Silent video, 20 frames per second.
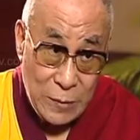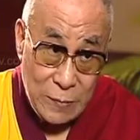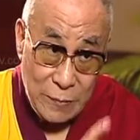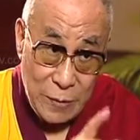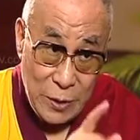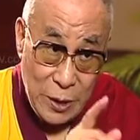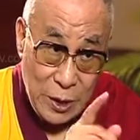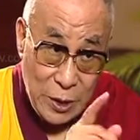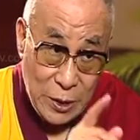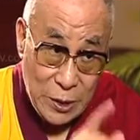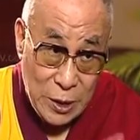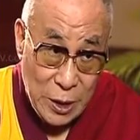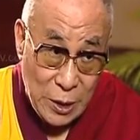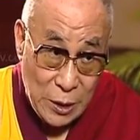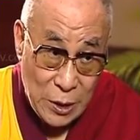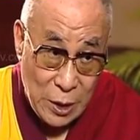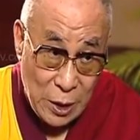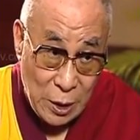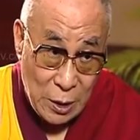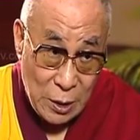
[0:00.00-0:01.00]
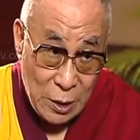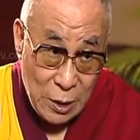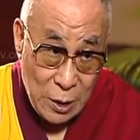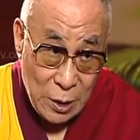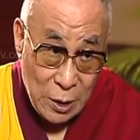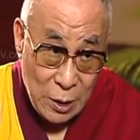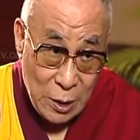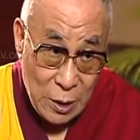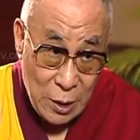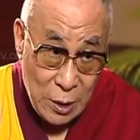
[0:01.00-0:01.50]
very essential.
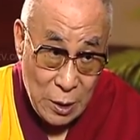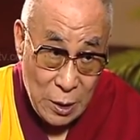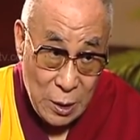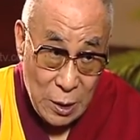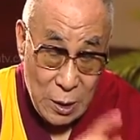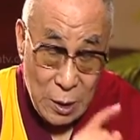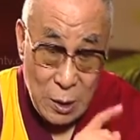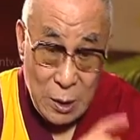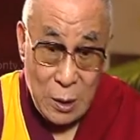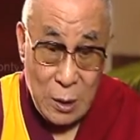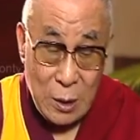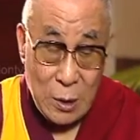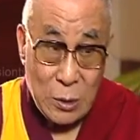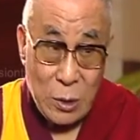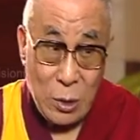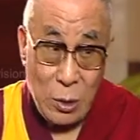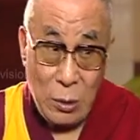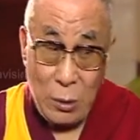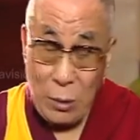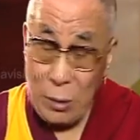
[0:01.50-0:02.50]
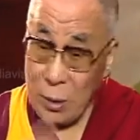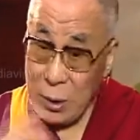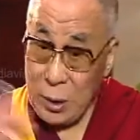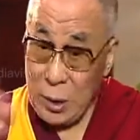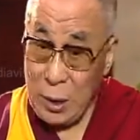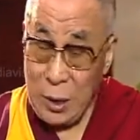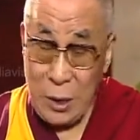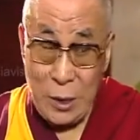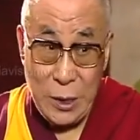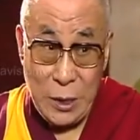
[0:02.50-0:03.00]
So
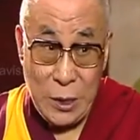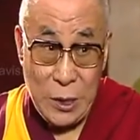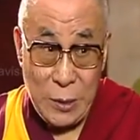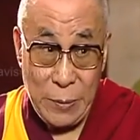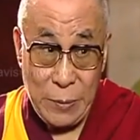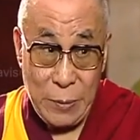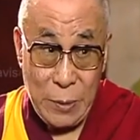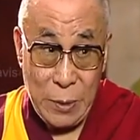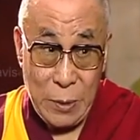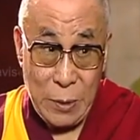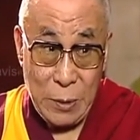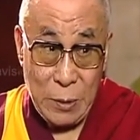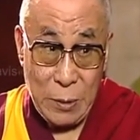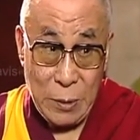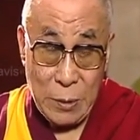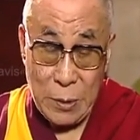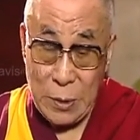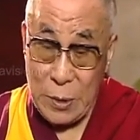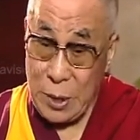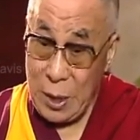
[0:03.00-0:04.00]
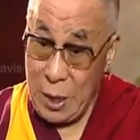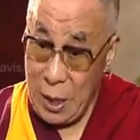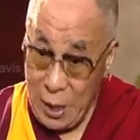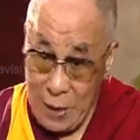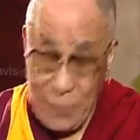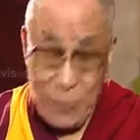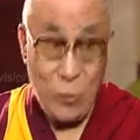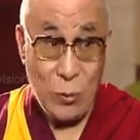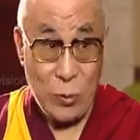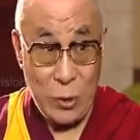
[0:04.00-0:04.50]
the leadership, you say,
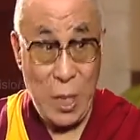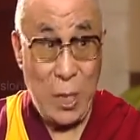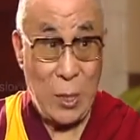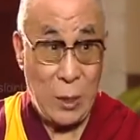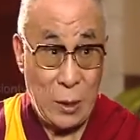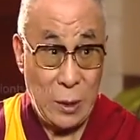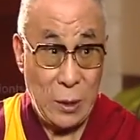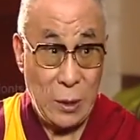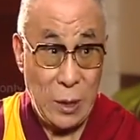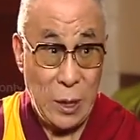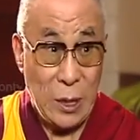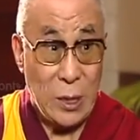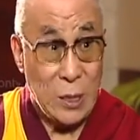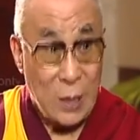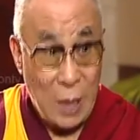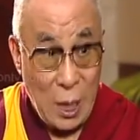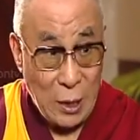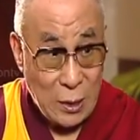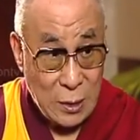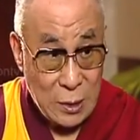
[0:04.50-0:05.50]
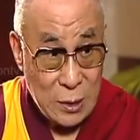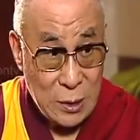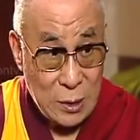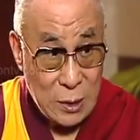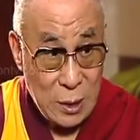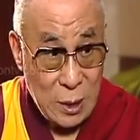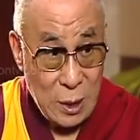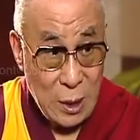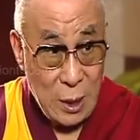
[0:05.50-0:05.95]
have to think these lines.